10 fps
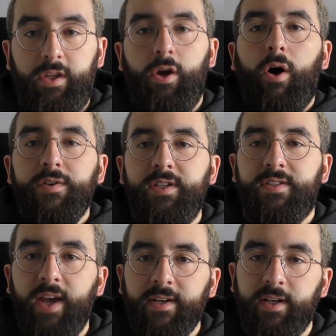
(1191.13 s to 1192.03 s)
The Aussie
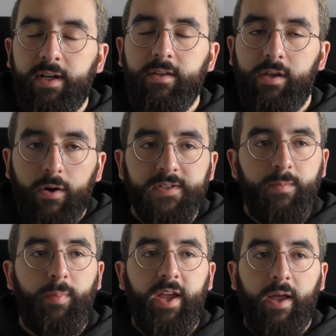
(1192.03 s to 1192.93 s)
sector, the
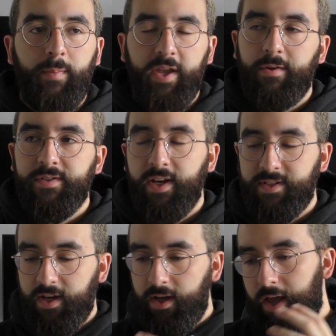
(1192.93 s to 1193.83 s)
Aussie BNPL
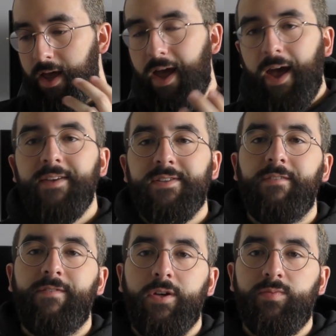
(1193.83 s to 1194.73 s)
sector, has
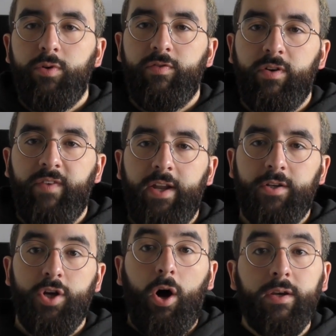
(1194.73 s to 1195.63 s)
a first mover
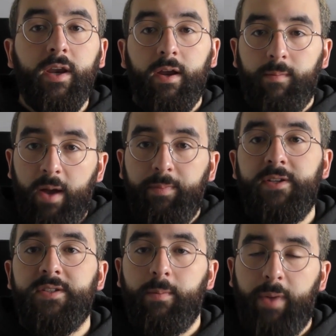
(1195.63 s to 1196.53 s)
advantage on
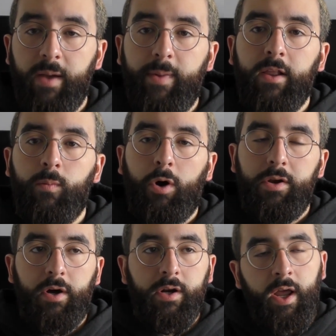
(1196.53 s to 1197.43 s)
companies like PayPal and
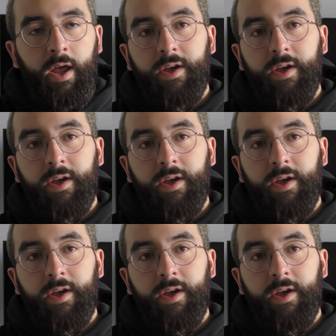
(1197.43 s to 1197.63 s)
whatnot.